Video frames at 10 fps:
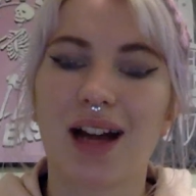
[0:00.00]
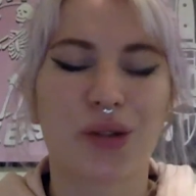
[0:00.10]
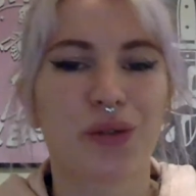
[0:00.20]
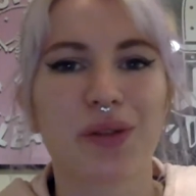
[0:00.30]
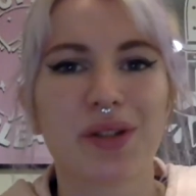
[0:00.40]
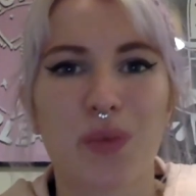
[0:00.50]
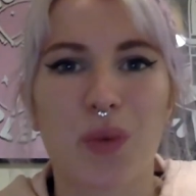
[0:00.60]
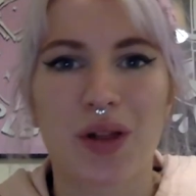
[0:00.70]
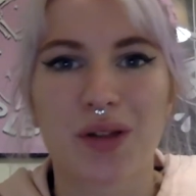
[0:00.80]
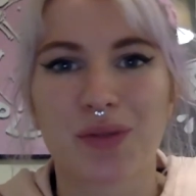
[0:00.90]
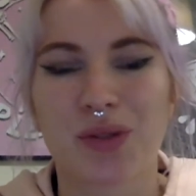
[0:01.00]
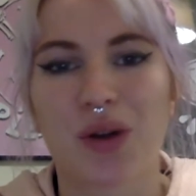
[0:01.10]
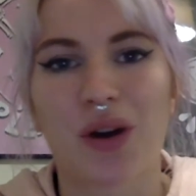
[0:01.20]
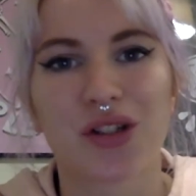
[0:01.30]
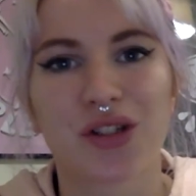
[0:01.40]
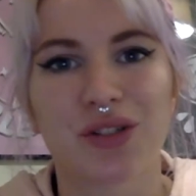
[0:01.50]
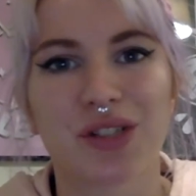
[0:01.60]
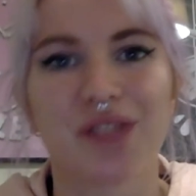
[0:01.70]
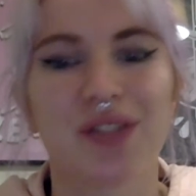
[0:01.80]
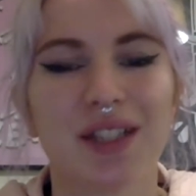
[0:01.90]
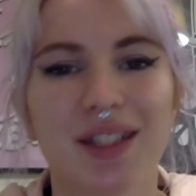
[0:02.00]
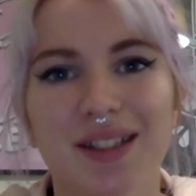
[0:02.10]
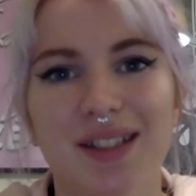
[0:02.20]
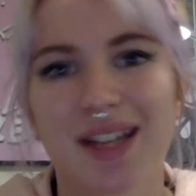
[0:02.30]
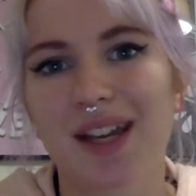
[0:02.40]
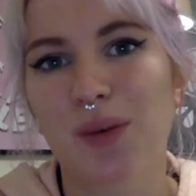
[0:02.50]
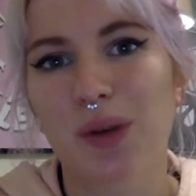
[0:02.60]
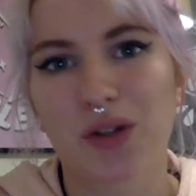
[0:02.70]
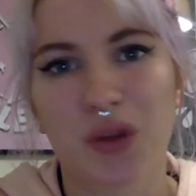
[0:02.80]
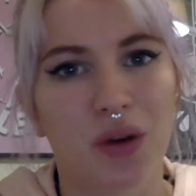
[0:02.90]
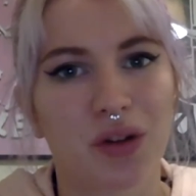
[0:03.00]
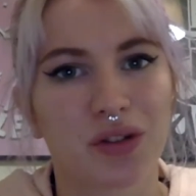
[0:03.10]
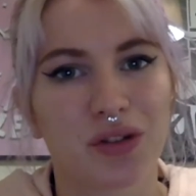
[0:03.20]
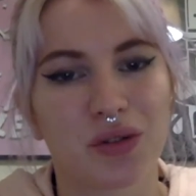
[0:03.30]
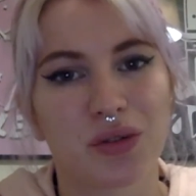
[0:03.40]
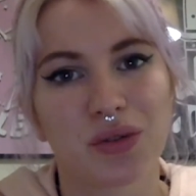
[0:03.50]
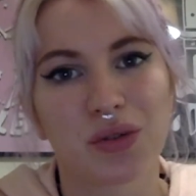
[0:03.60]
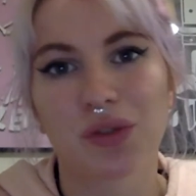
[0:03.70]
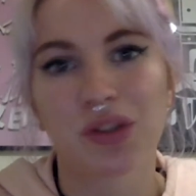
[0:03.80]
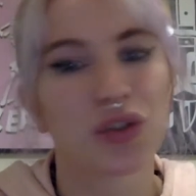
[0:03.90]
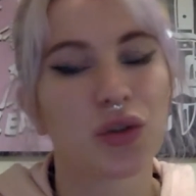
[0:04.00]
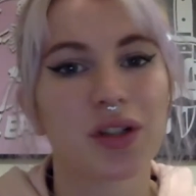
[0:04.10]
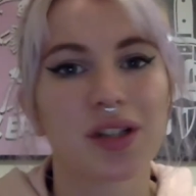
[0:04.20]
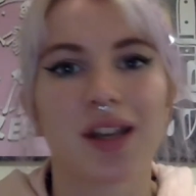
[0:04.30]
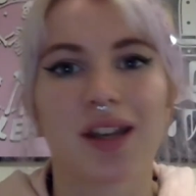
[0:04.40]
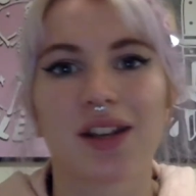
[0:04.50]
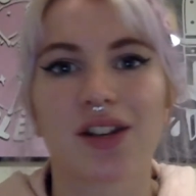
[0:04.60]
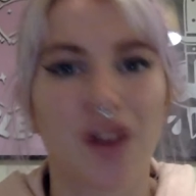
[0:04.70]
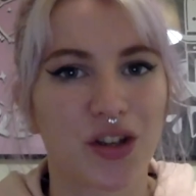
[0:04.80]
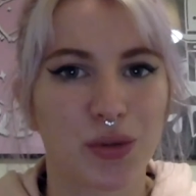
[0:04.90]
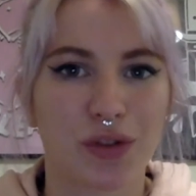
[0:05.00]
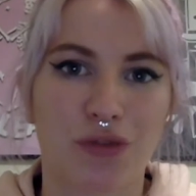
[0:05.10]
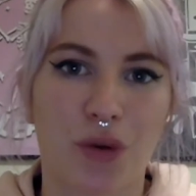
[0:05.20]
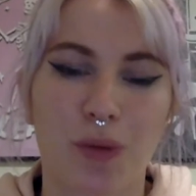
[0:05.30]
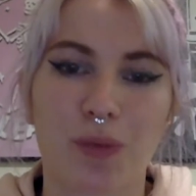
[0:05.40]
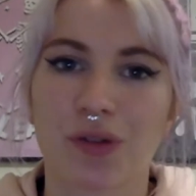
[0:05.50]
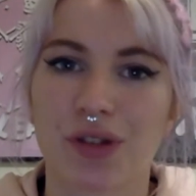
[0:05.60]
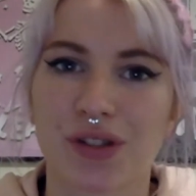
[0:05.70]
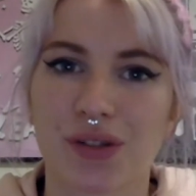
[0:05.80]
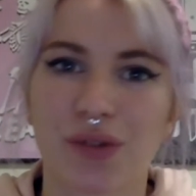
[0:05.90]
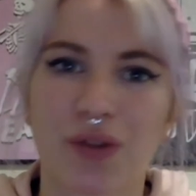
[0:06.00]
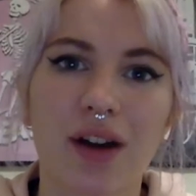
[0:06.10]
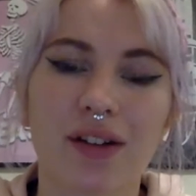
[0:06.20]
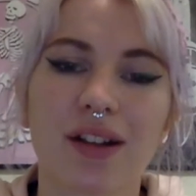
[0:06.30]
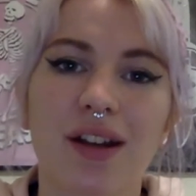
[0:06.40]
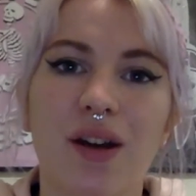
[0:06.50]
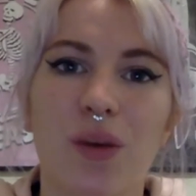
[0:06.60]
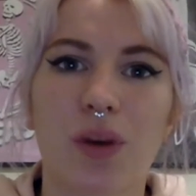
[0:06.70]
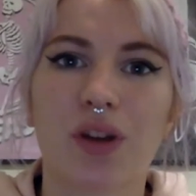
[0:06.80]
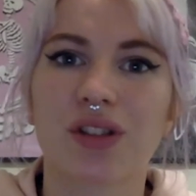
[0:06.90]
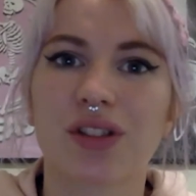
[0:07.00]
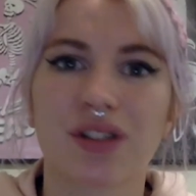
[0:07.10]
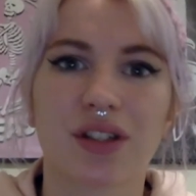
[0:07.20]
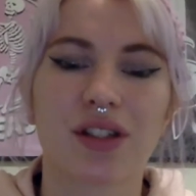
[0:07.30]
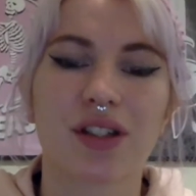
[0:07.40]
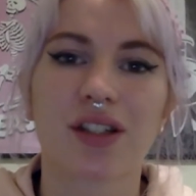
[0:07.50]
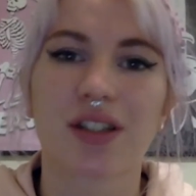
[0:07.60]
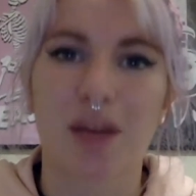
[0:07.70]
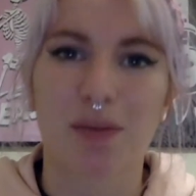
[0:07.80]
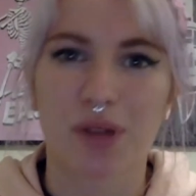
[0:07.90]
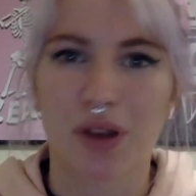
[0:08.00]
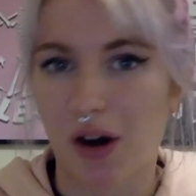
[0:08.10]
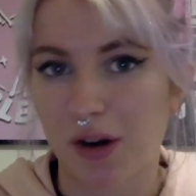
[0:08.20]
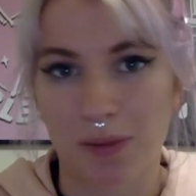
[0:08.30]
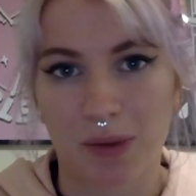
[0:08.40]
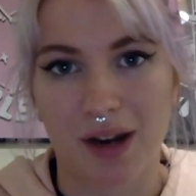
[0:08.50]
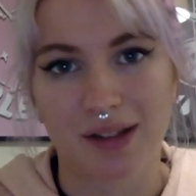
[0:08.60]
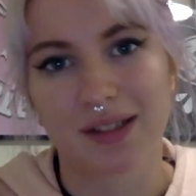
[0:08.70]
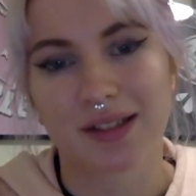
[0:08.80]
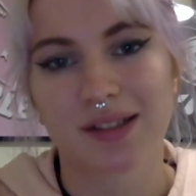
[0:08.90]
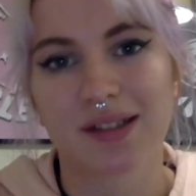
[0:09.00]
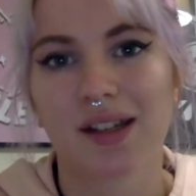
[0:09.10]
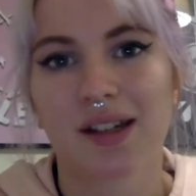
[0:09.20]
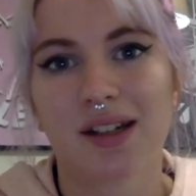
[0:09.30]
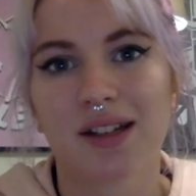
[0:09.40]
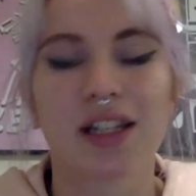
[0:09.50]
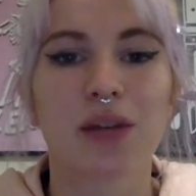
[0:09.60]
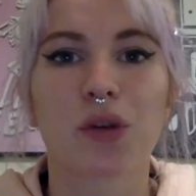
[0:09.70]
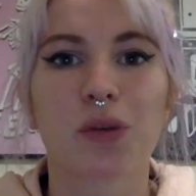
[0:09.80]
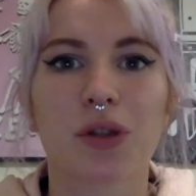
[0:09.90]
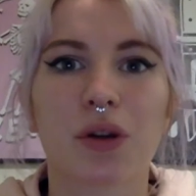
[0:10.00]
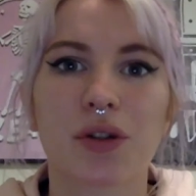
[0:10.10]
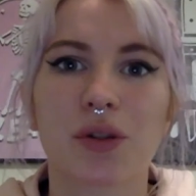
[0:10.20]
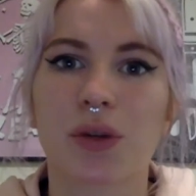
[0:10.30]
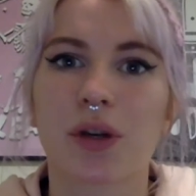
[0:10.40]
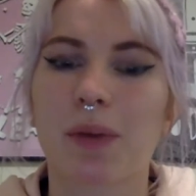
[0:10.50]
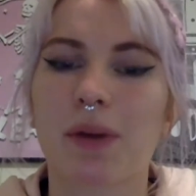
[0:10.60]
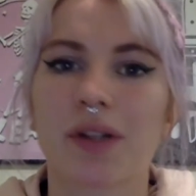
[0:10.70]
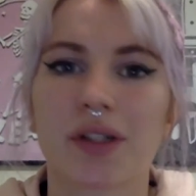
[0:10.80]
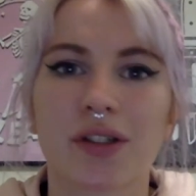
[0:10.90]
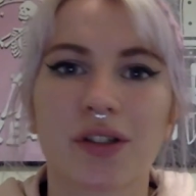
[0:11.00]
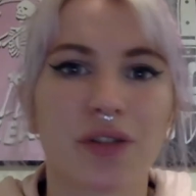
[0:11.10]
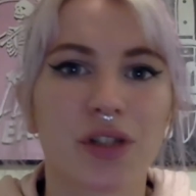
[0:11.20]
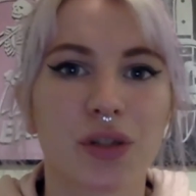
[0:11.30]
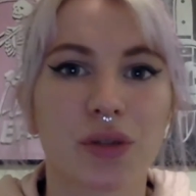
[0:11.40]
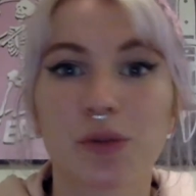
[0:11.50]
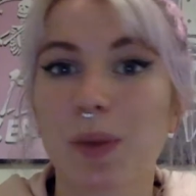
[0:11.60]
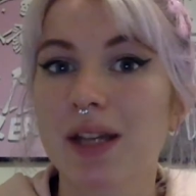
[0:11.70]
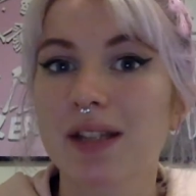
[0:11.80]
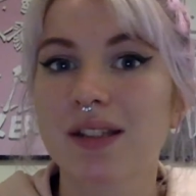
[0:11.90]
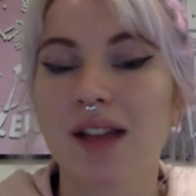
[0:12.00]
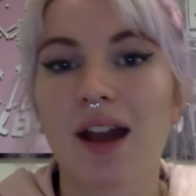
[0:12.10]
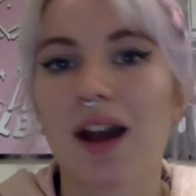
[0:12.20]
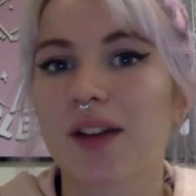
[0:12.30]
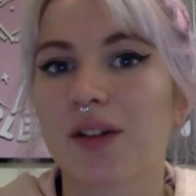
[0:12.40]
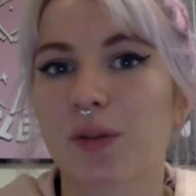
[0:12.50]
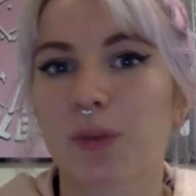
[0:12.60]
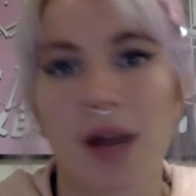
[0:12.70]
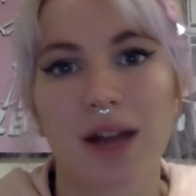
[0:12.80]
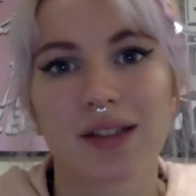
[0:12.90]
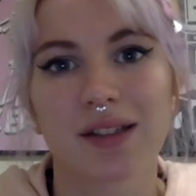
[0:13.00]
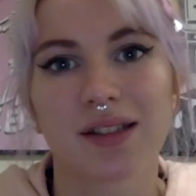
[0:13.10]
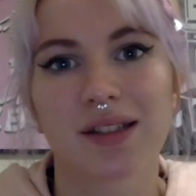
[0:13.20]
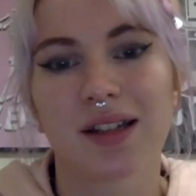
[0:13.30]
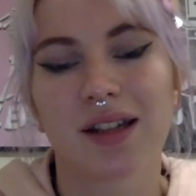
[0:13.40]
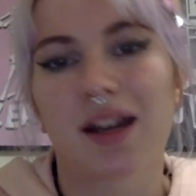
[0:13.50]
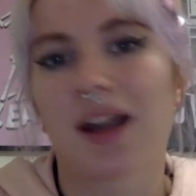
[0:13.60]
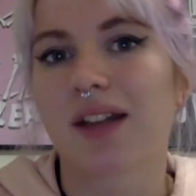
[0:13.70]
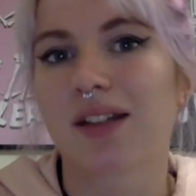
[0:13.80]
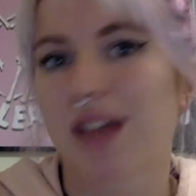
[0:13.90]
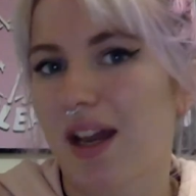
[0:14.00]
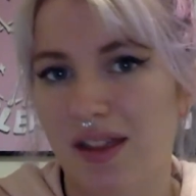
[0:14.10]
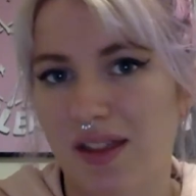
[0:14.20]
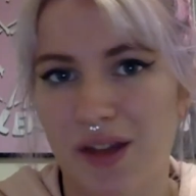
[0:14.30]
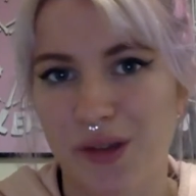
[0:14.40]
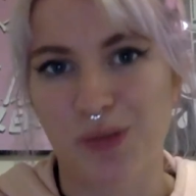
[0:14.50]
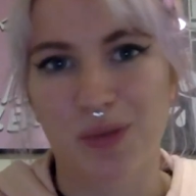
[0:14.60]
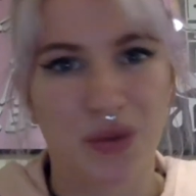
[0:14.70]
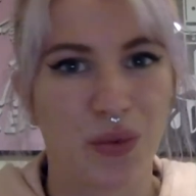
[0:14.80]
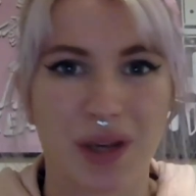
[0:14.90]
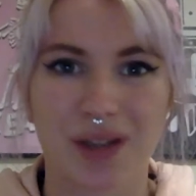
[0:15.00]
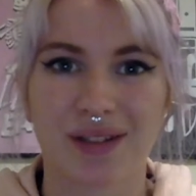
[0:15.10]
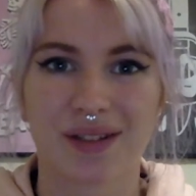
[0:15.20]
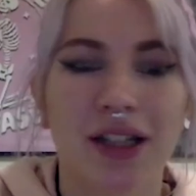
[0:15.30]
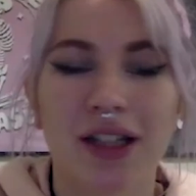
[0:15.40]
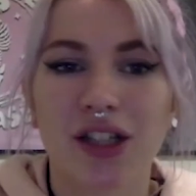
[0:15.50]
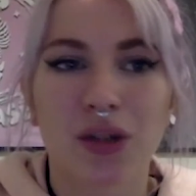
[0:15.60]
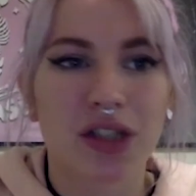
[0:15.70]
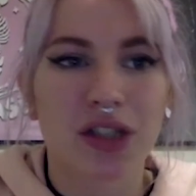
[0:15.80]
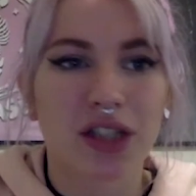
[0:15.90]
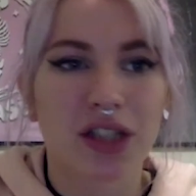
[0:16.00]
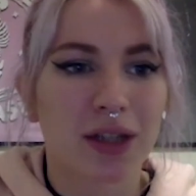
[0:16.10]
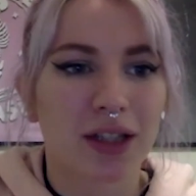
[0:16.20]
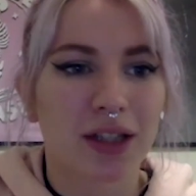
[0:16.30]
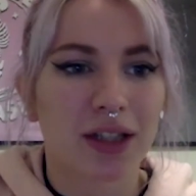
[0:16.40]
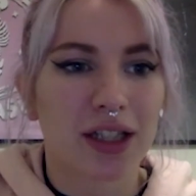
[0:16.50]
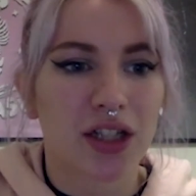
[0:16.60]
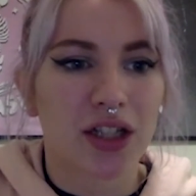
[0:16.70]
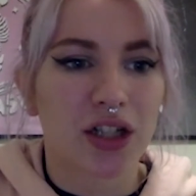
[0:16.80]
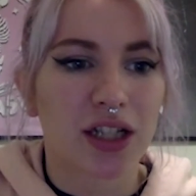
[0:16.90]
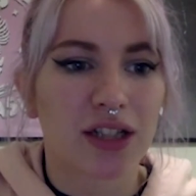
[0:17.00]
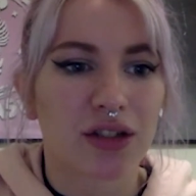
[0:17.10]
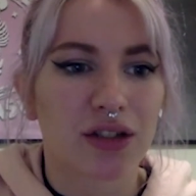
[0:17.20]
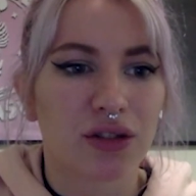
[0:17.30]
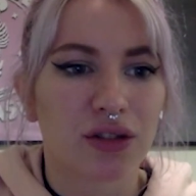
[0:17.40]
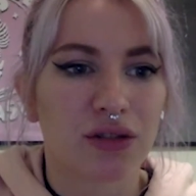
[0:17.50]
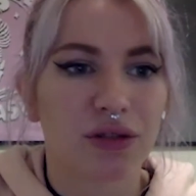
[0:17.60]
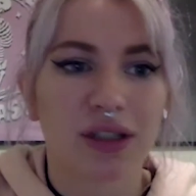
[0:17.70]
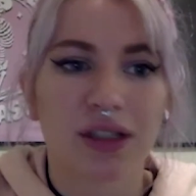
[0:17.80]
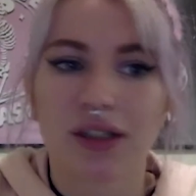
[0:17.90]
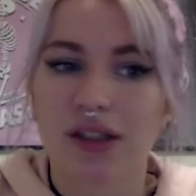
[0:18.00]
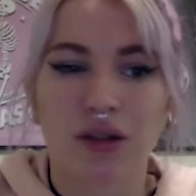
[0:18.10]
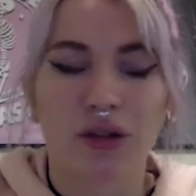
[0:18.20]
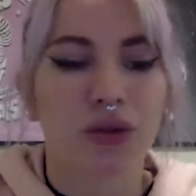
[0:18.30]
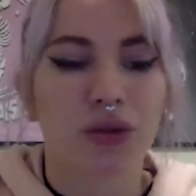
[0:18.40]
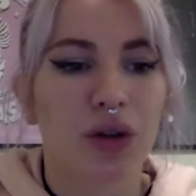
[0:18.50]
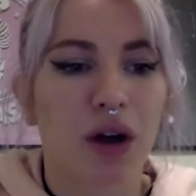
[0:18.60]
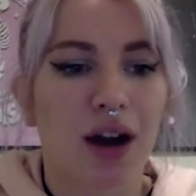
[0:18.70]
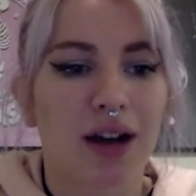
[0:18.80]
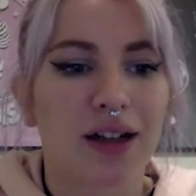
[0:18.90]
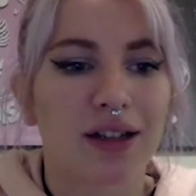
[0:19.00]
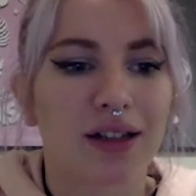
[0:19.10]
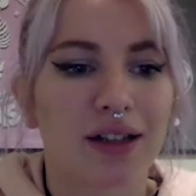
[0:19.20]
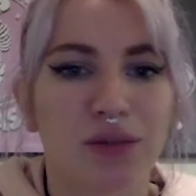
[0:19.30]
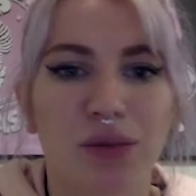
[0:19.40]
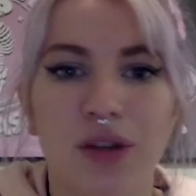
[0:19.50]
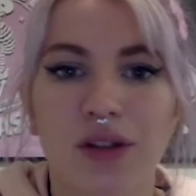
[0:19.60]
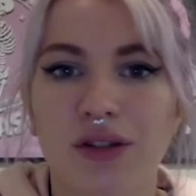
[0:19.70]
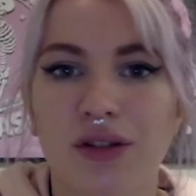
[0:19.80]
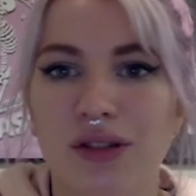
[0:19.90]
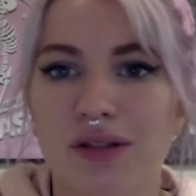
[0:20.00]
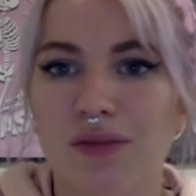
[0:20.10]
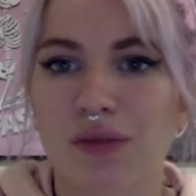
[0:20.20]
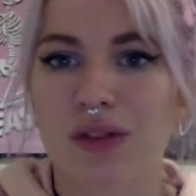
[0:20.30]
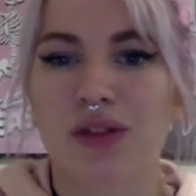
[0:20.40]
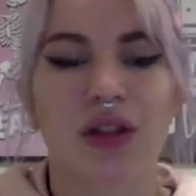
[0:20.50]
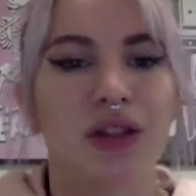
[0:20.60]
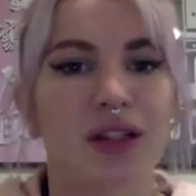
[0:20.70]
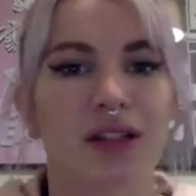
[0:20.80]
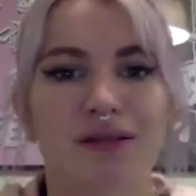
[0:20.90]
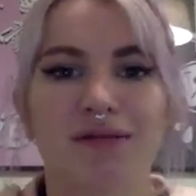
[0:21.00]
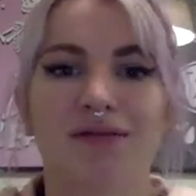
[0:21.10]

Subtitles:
Hello everyone, welcome to RGU TV. Today we are talking to Sophie Stewart, a graduate from Gray School of Art, where she studied contemporary art practice. Today we're going to be talking to her about her degree show space and her practice and anything else in between. Do you want to just give me a little introduction as to, you know, who you are and what you do and what you studied in